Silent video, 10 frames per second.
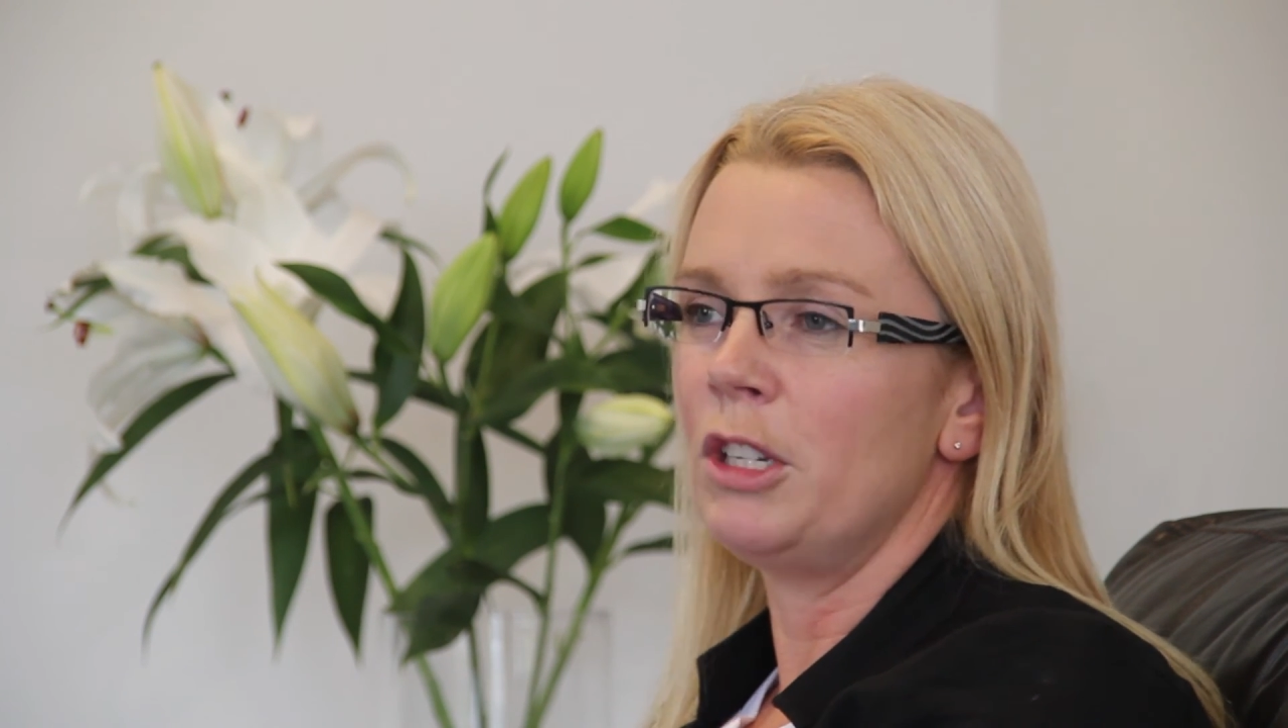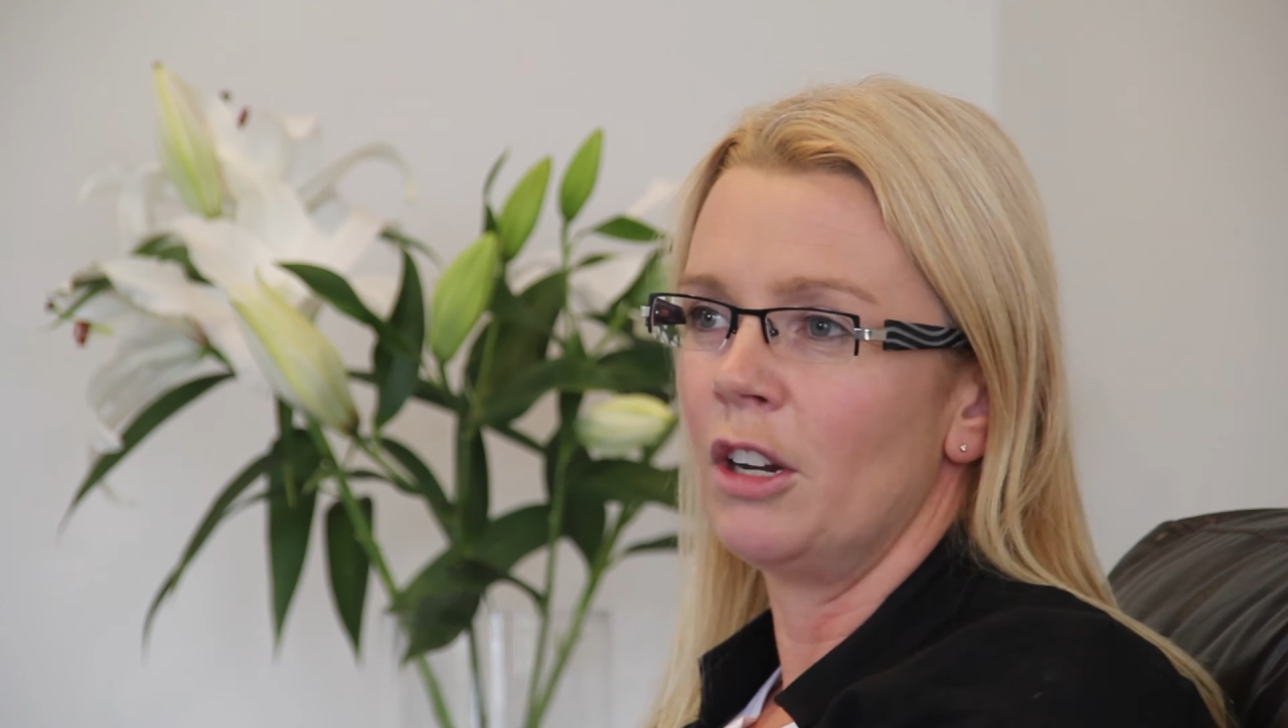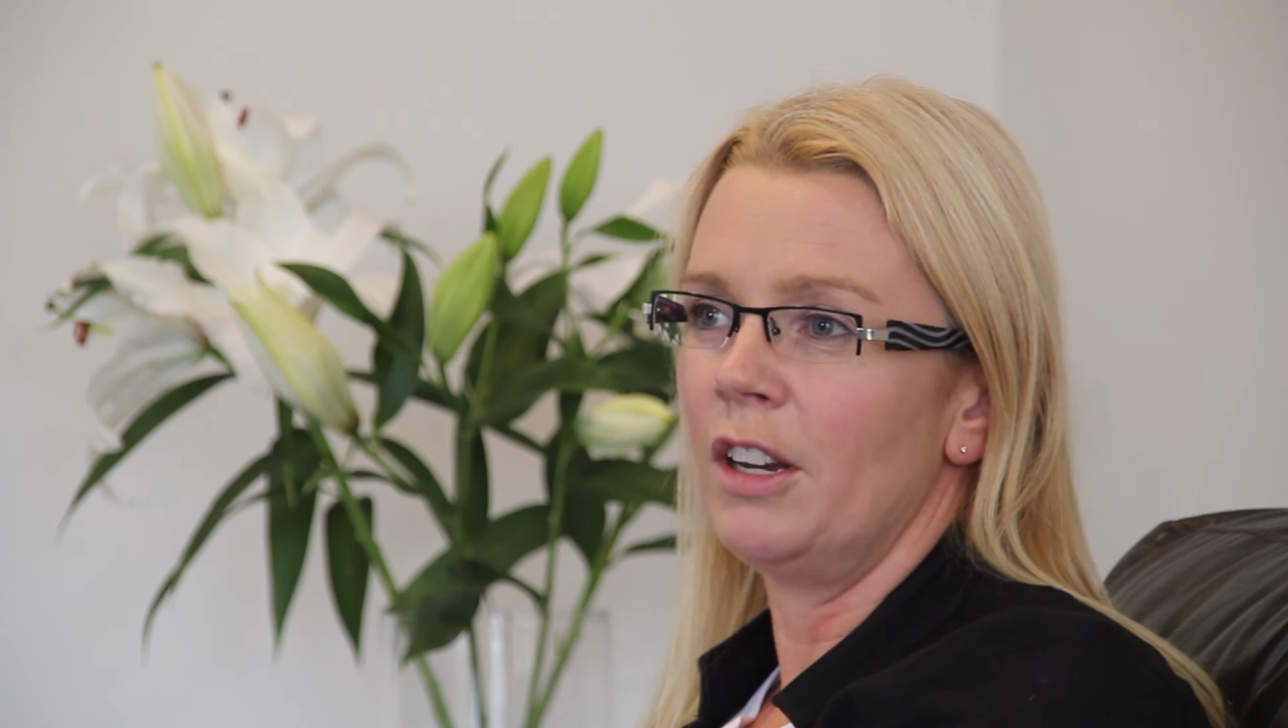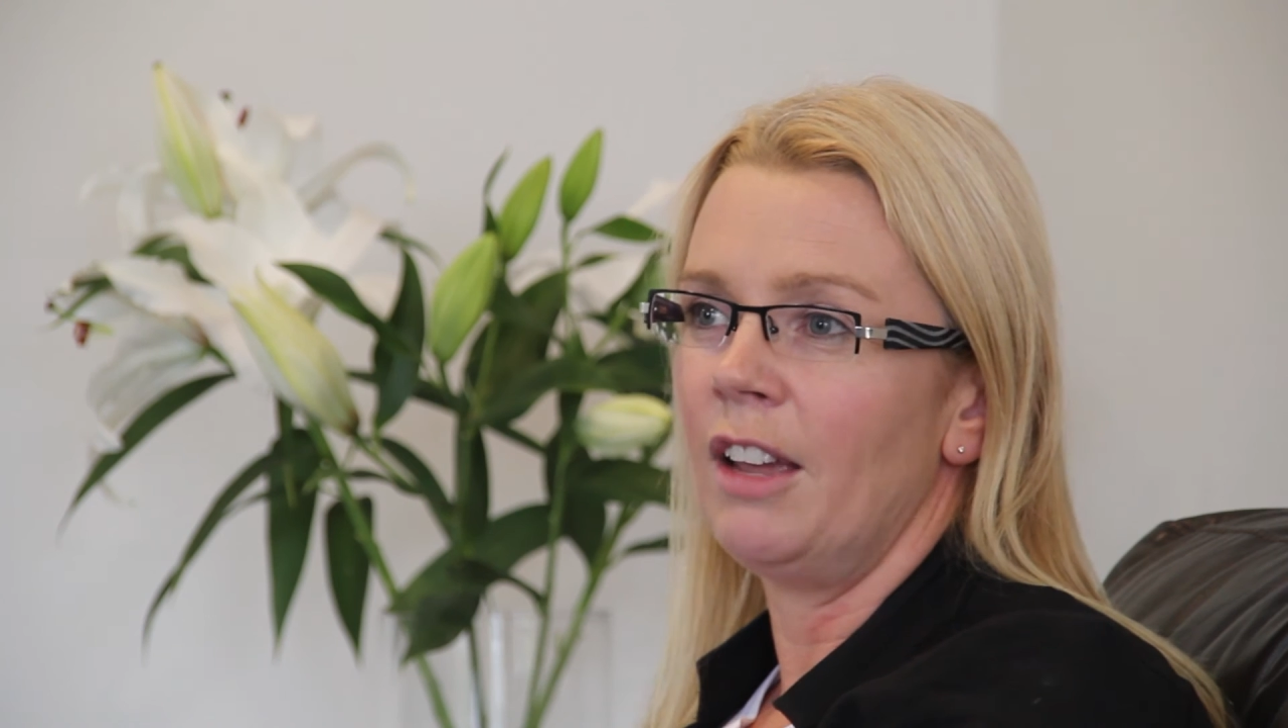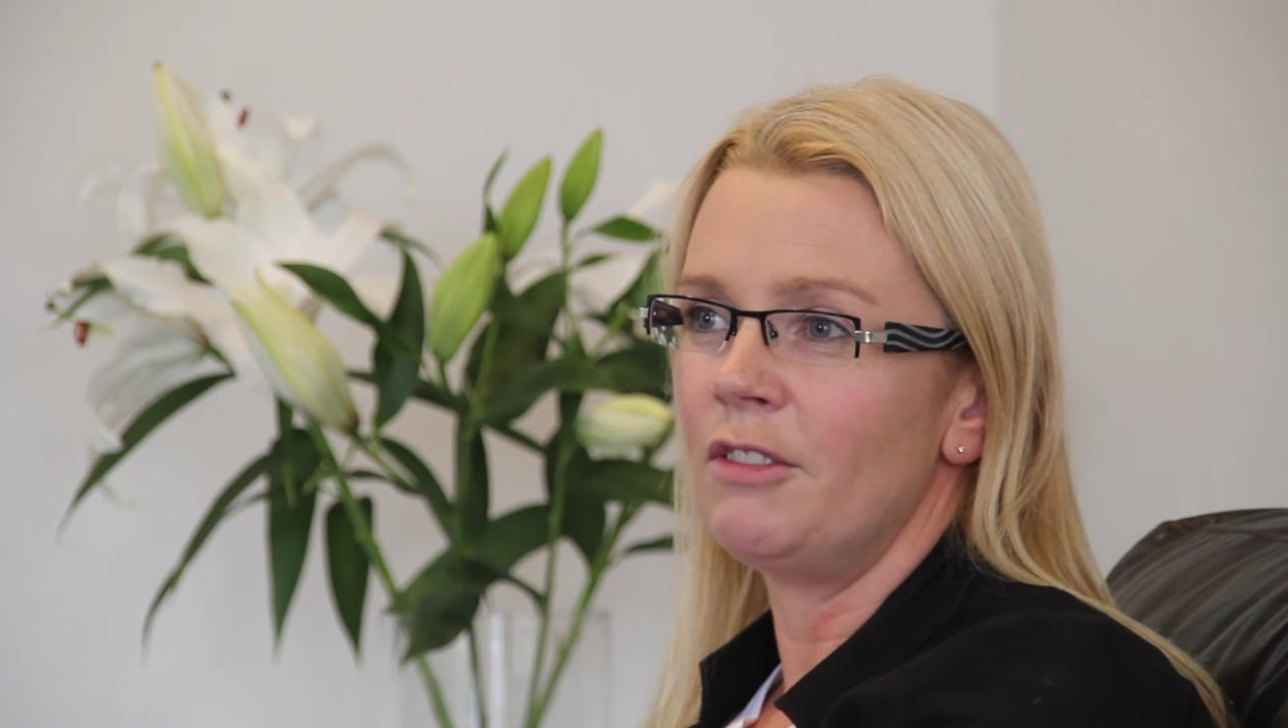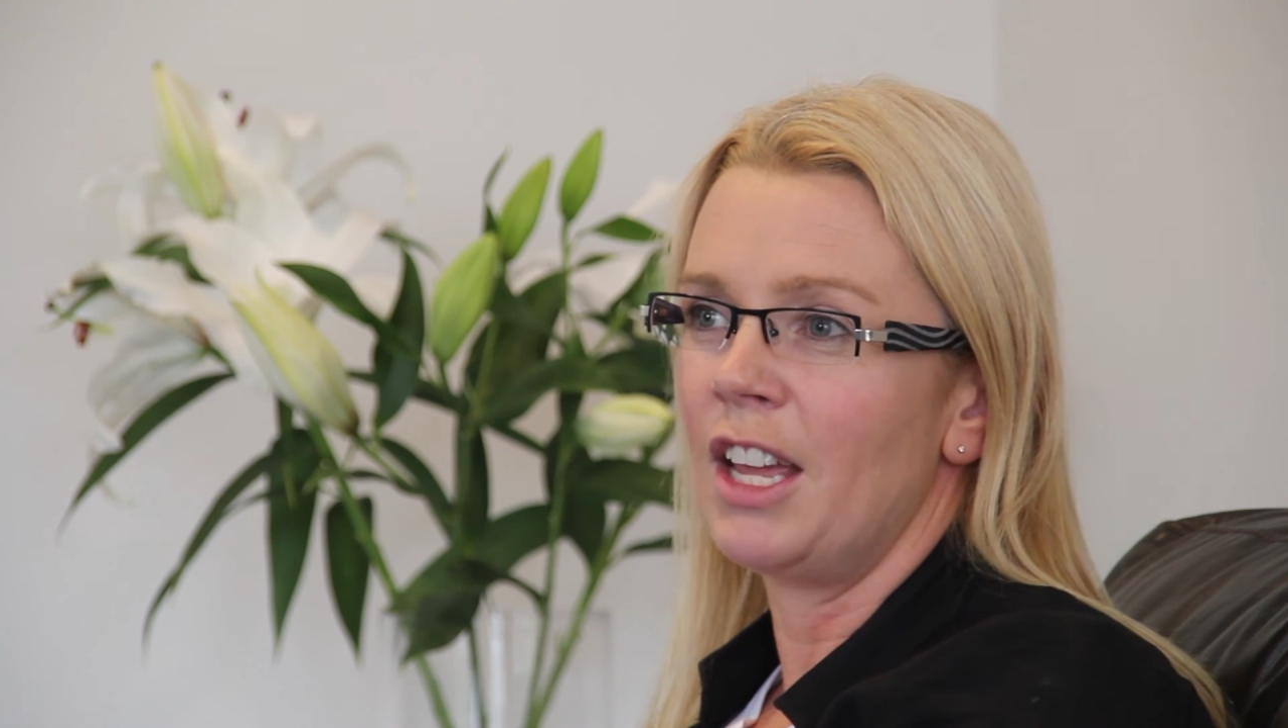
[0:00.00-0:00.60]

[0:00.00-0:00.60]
we don't have